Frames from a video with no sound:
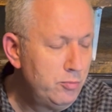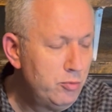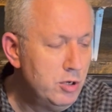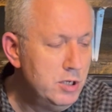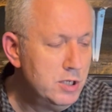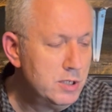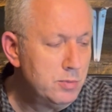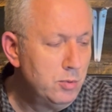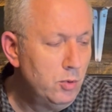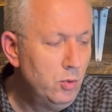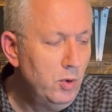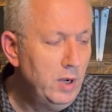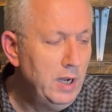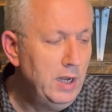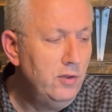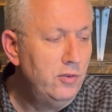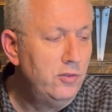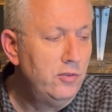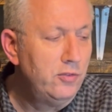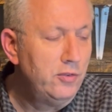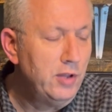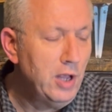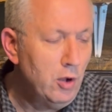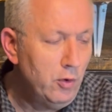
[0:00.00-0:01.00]
principle
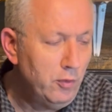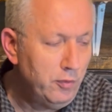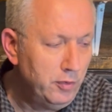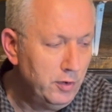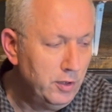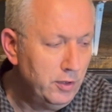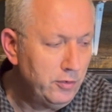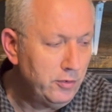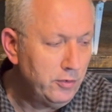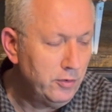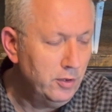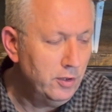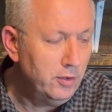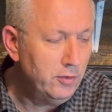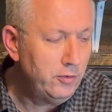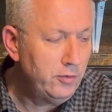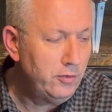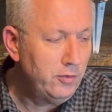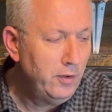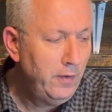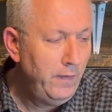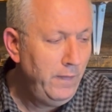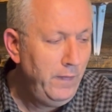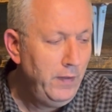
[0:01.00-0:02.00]
is
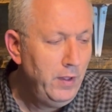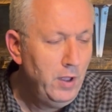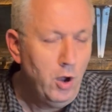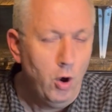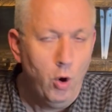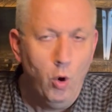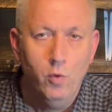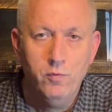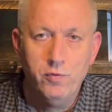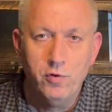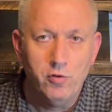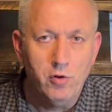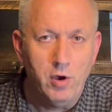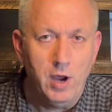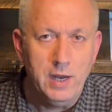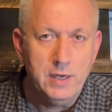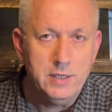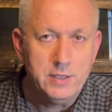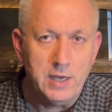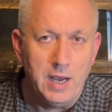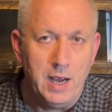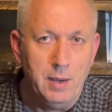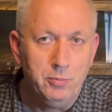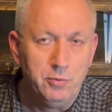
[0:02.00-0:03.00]
selflessness.
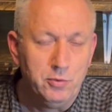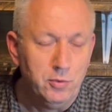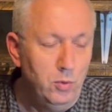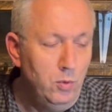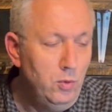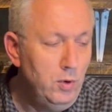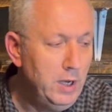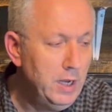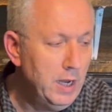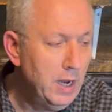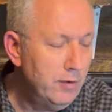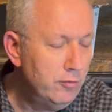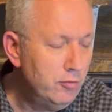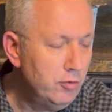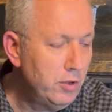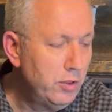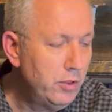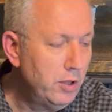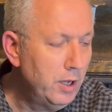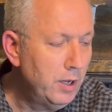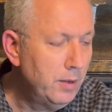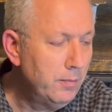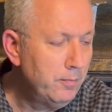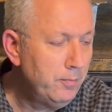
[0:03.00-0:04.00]
Overrides absolutely
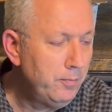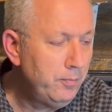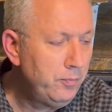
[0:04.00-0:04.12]
everything.